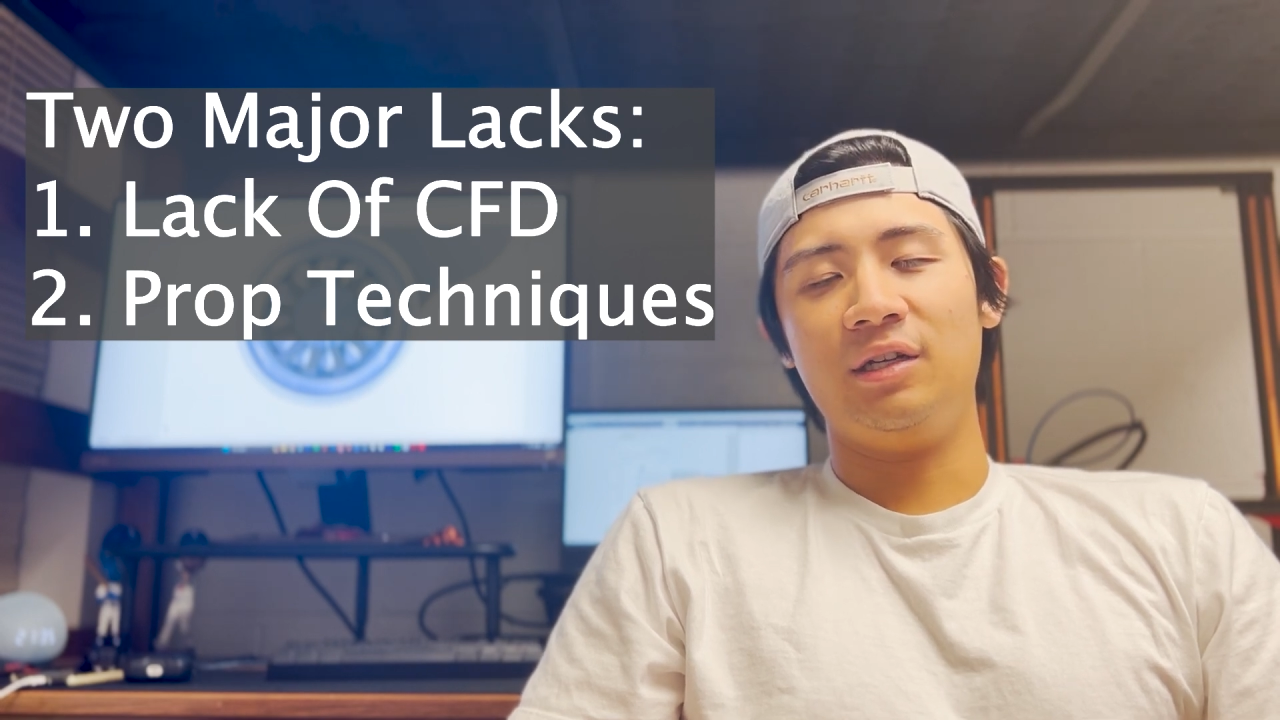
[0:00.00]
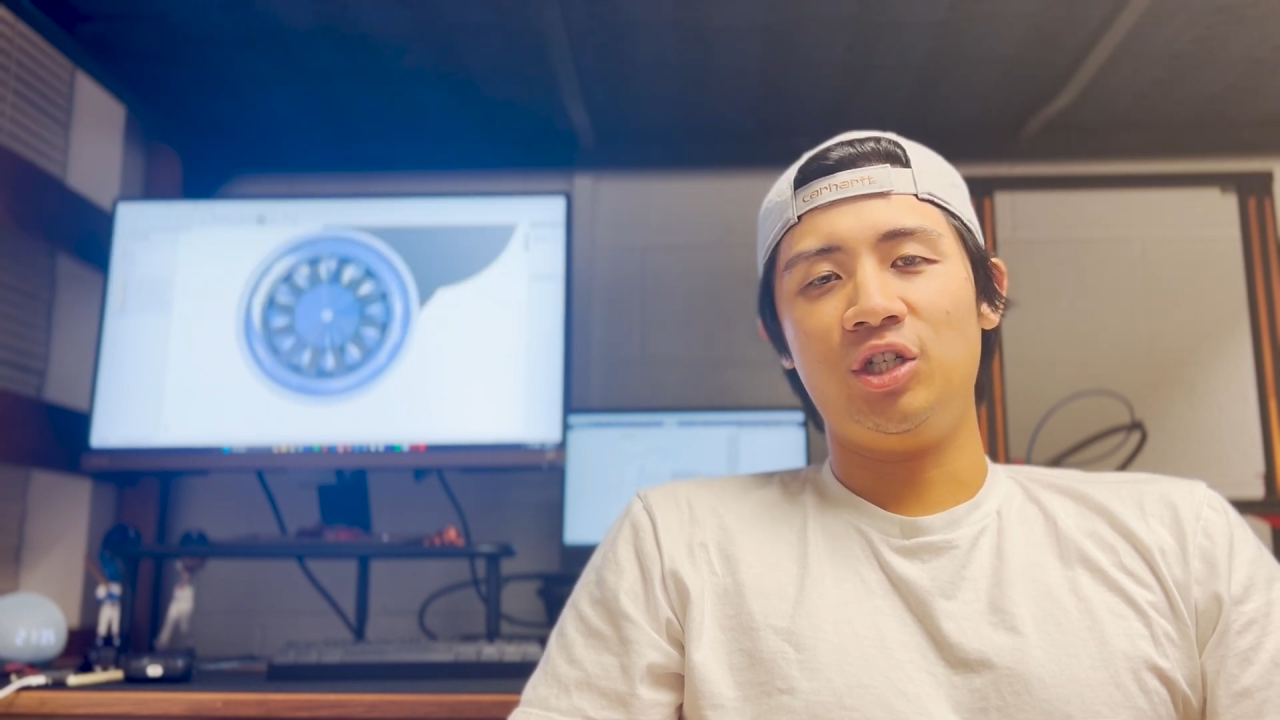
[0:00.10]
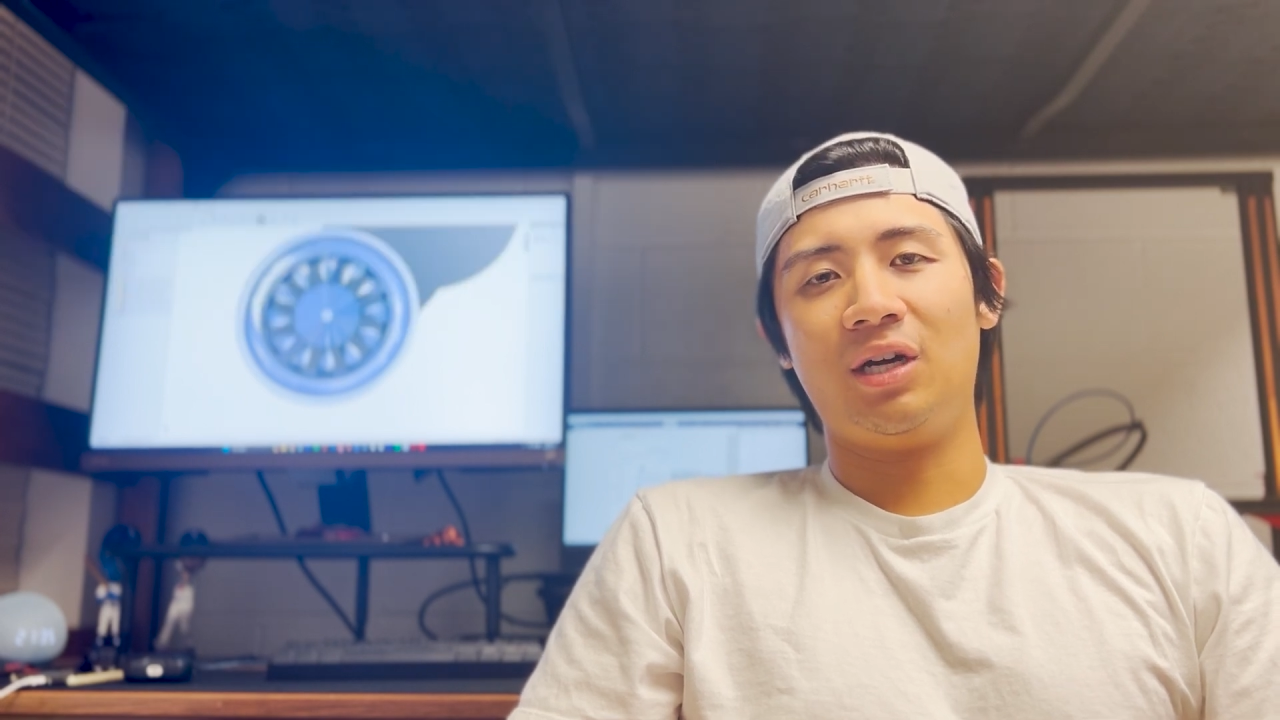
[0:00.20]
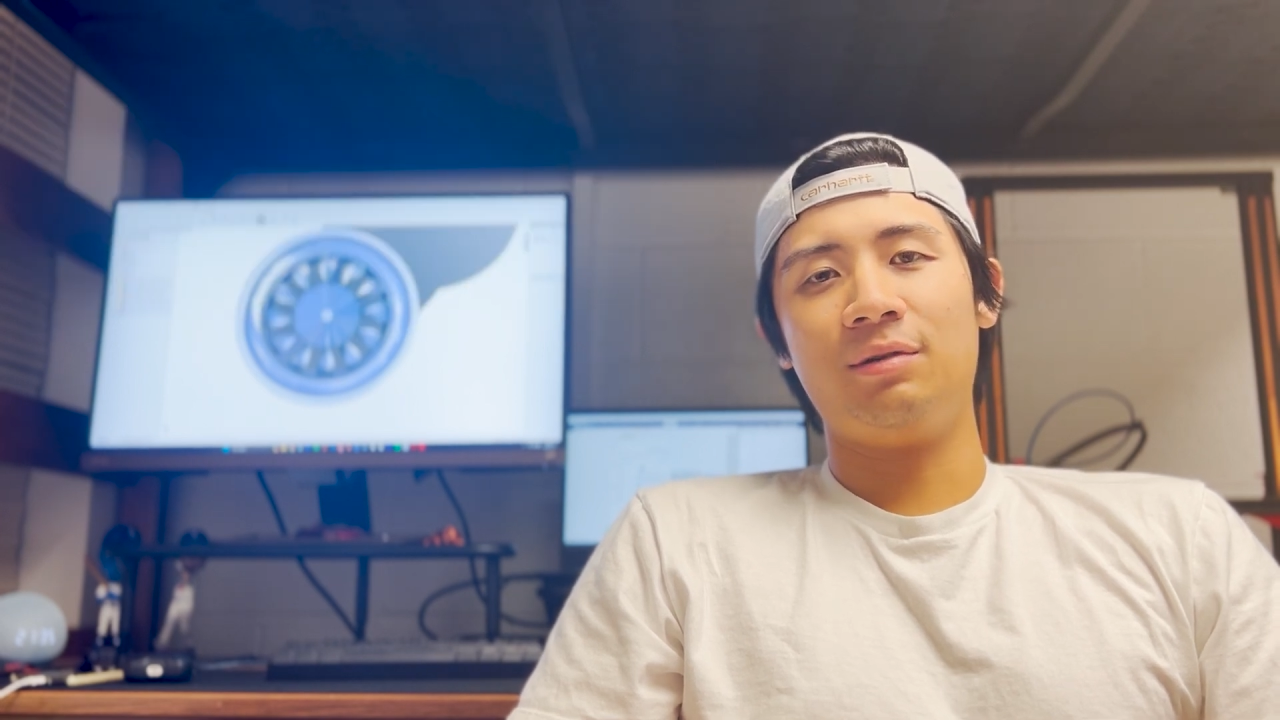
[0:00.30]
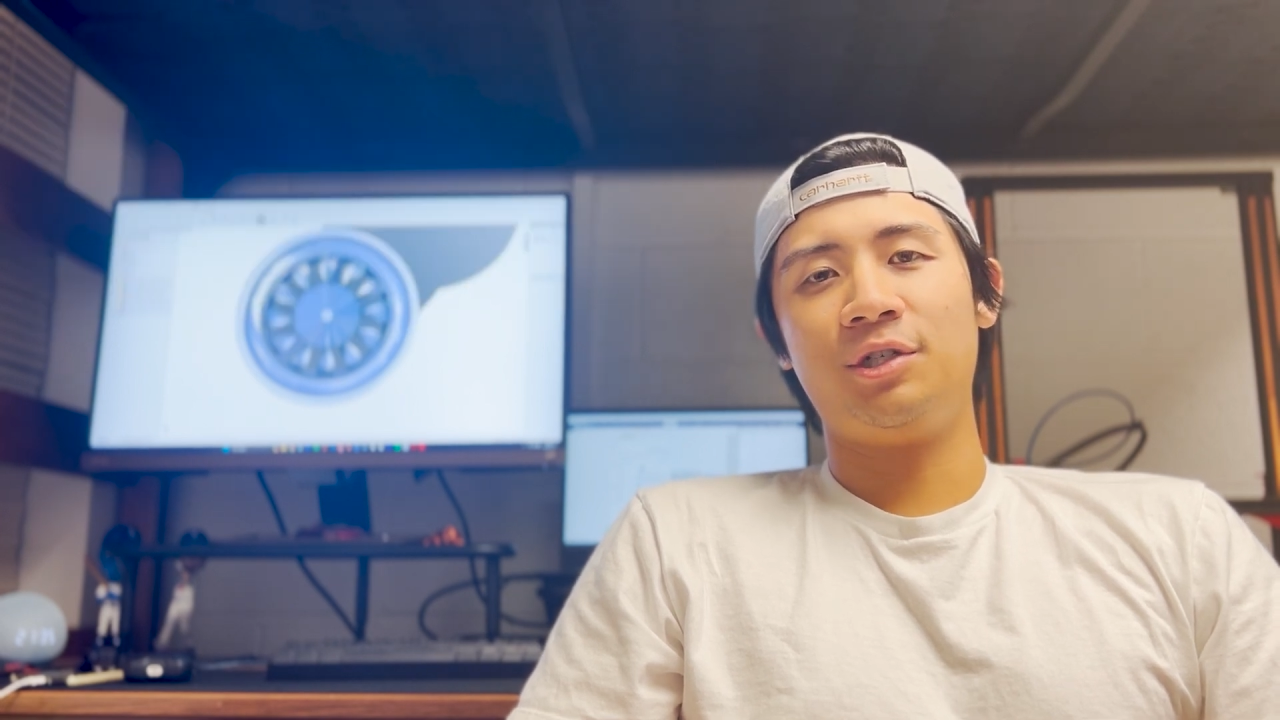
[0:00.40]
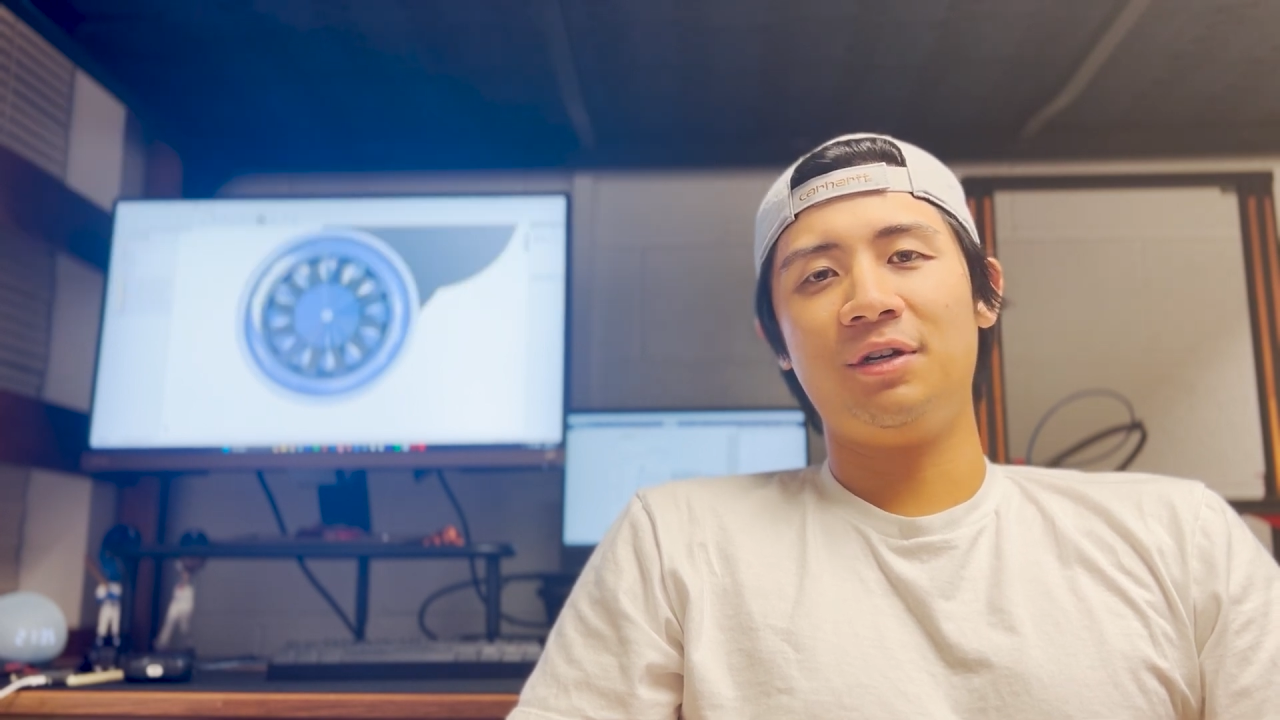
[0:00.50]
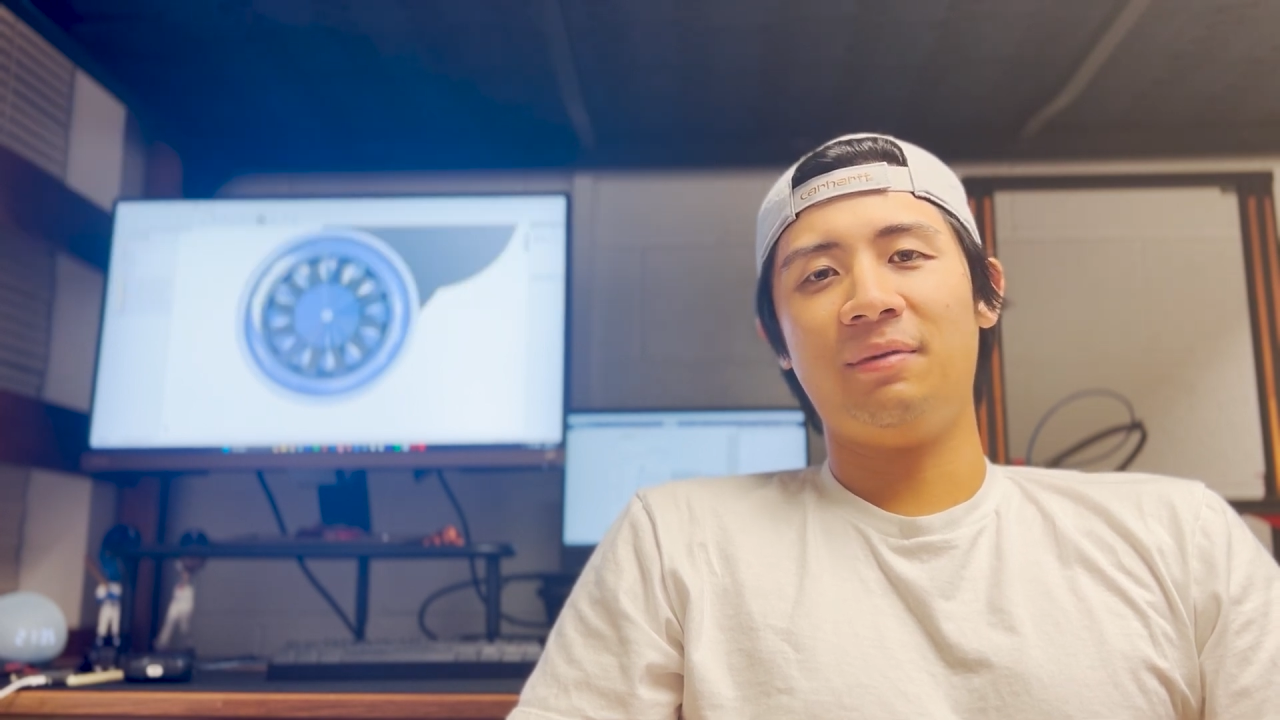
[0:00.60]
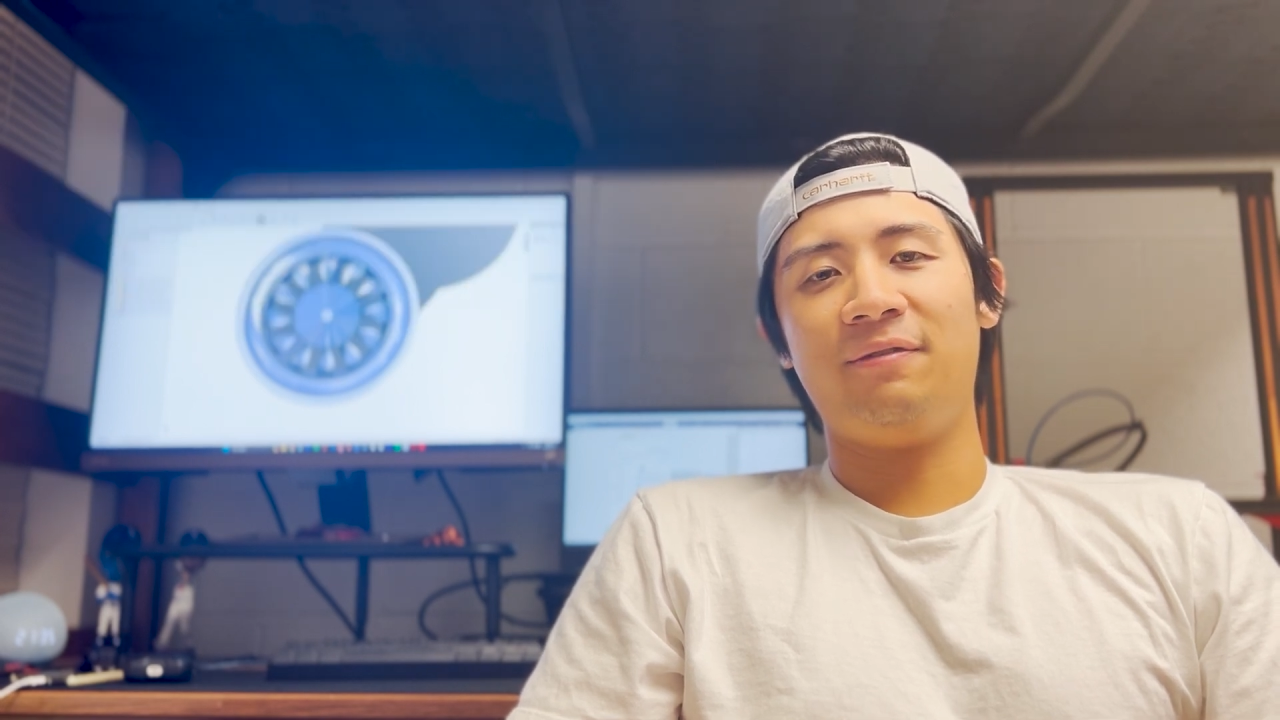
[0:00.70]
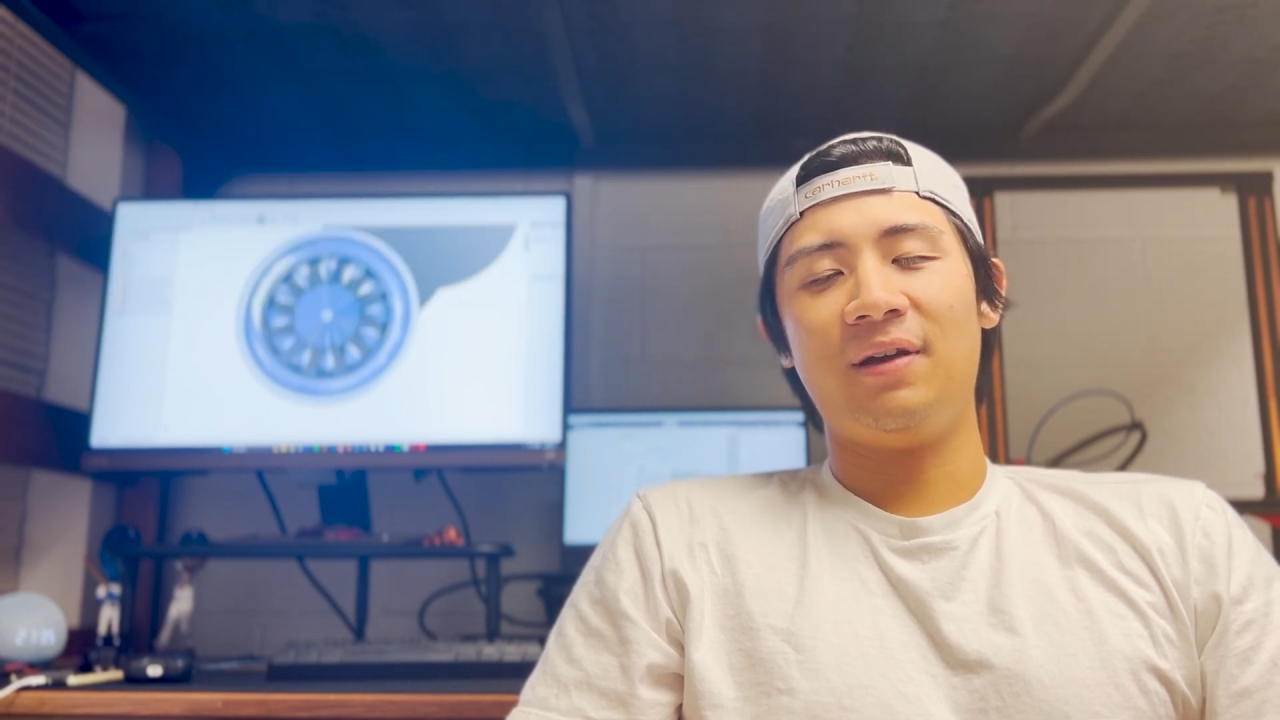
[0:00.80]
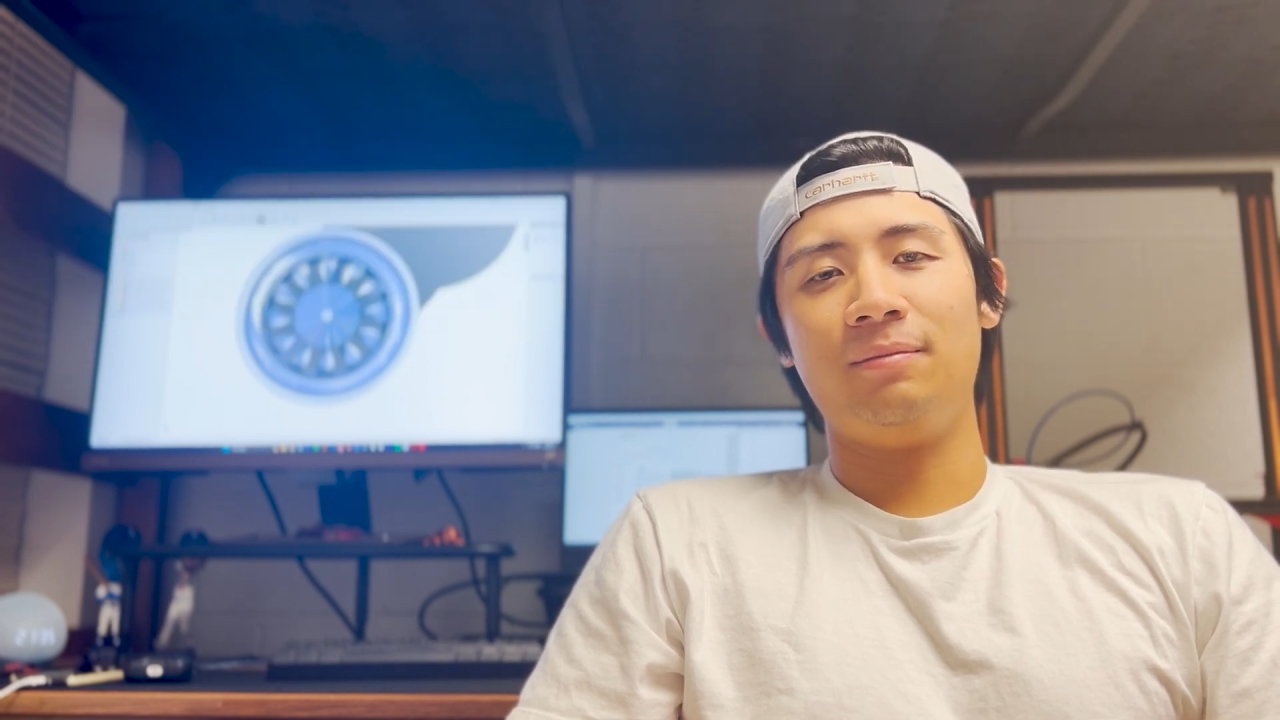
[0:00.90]
the geometry of
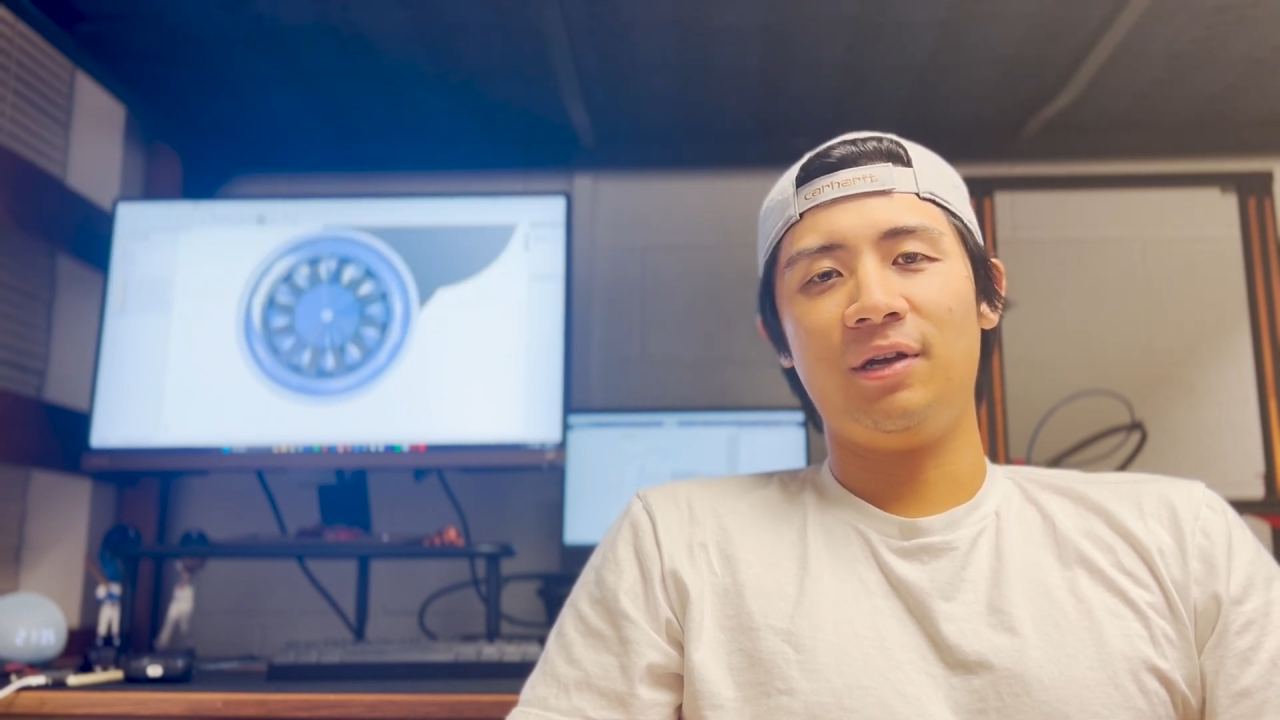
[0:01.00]
my fan